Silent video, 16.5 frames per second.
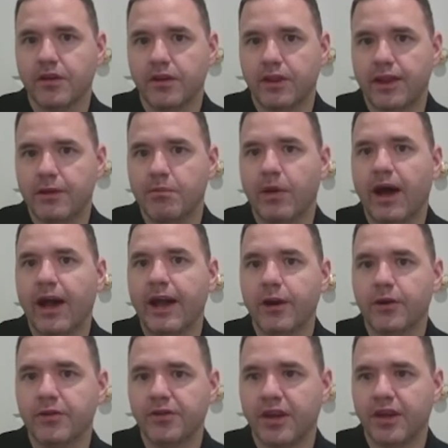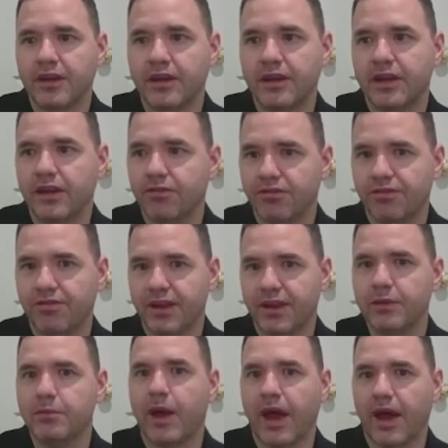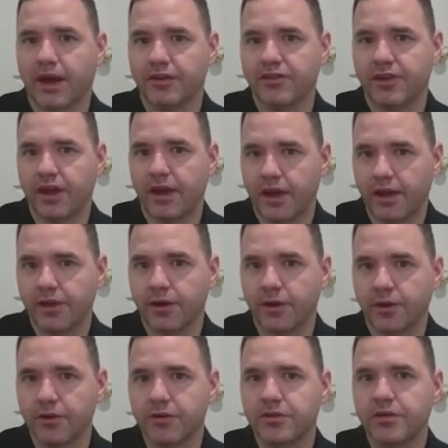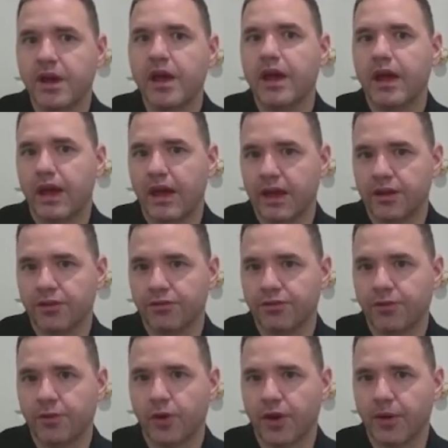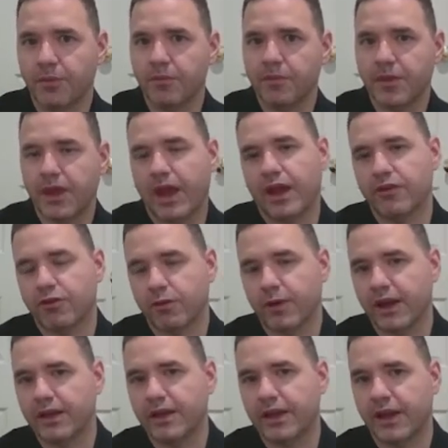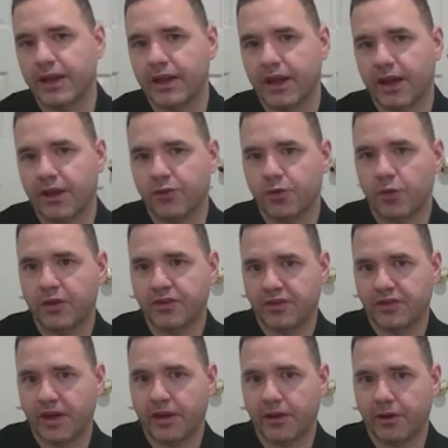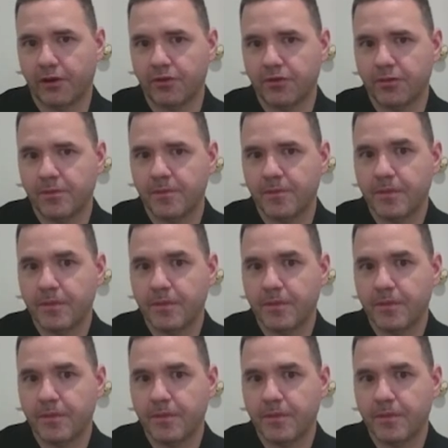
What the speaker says: The buyers can give feedback to others in the forum and directly engage with sellers.